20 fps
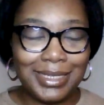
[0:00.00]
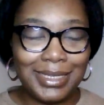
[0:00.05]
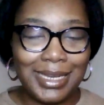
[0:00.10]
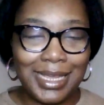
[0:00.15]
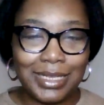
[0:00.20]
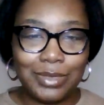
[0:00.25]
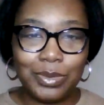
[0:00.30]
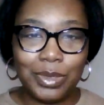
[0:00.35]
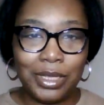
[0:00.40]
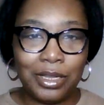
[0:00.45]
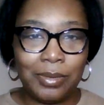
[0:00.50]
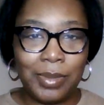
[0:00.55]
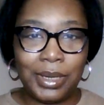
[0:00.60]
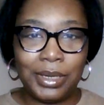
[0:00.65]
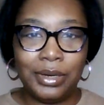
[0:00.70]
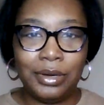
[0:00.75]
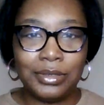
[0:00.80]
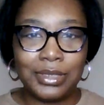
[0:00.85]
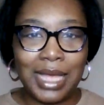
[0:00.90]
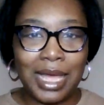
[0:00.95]
that's what gets on my
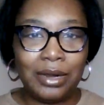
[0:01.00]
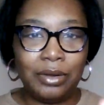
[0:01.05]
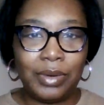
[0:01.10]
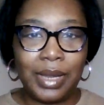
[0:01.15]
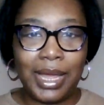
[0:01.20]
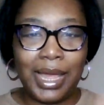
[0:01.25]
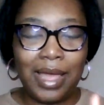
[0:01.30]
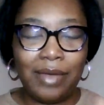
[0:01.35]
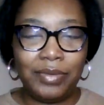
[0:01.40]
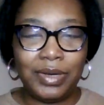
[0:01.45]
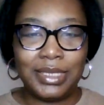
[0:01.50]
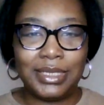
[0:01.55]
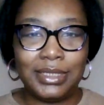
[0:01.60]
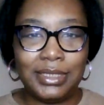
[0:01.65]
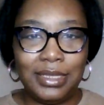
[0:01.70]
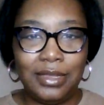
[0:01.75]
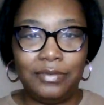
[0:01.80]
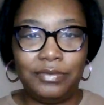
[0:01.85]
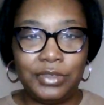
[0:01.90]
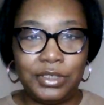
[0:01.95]
nerves. I don't like having to
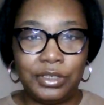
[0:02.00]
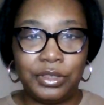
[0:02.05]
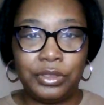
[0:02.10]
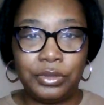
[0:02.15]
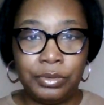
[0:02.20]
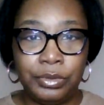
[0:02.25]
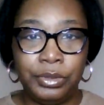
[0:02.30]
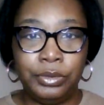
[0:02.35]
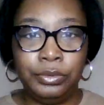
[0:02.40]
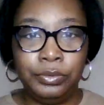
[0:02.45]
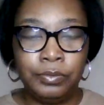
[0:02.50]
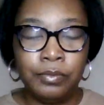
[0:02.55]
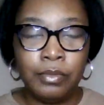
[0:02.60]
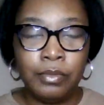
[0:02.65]
sift through